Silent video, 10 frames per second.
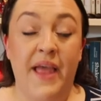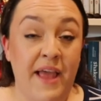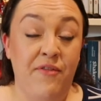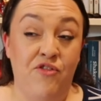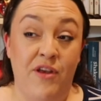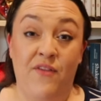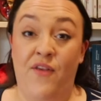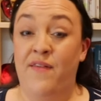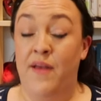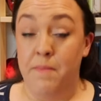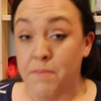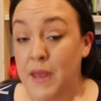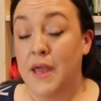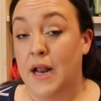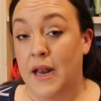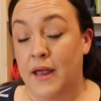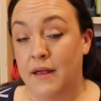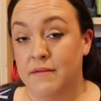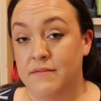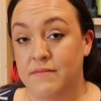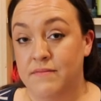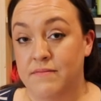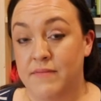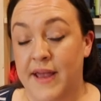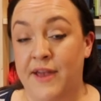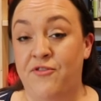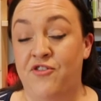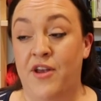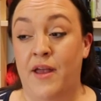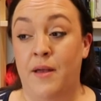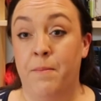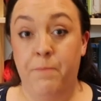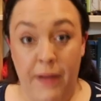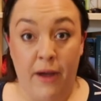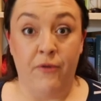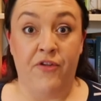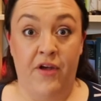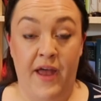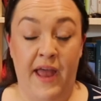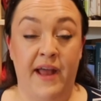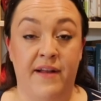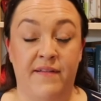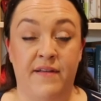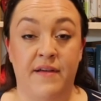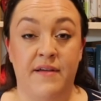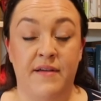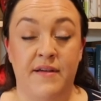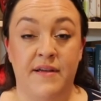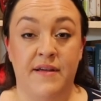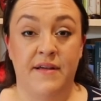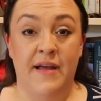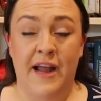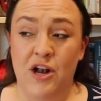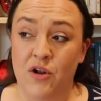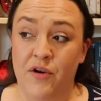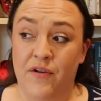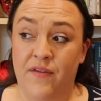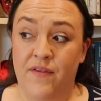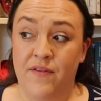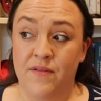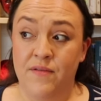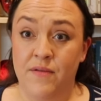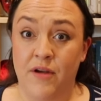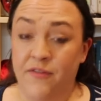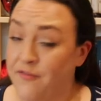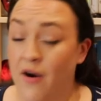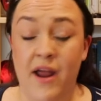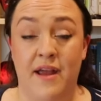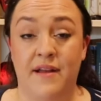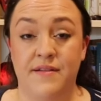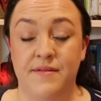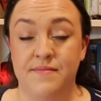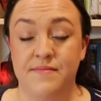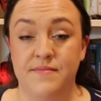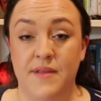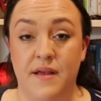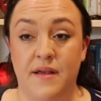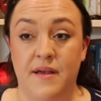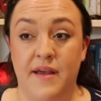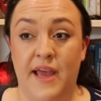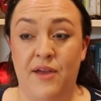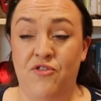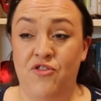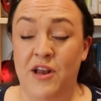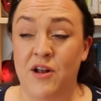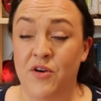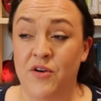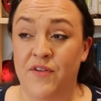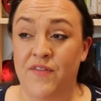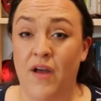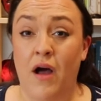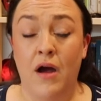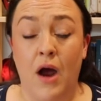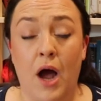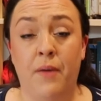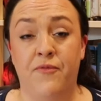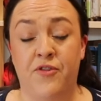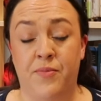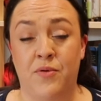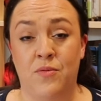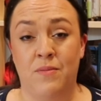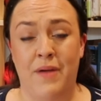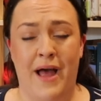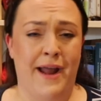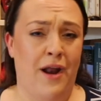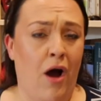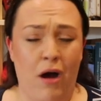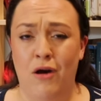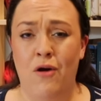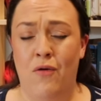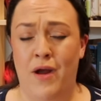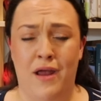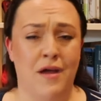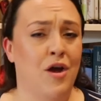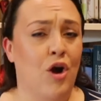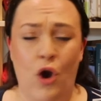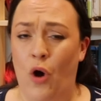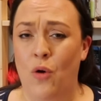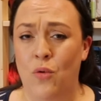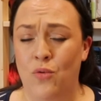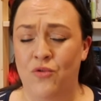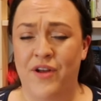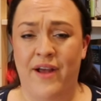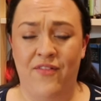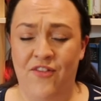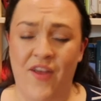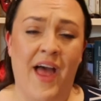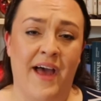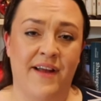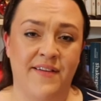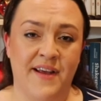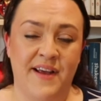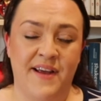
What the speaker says: If she says it meekly, if she bows her head and looks afraid, if she looks uncomfortable and hungry, cold and sad,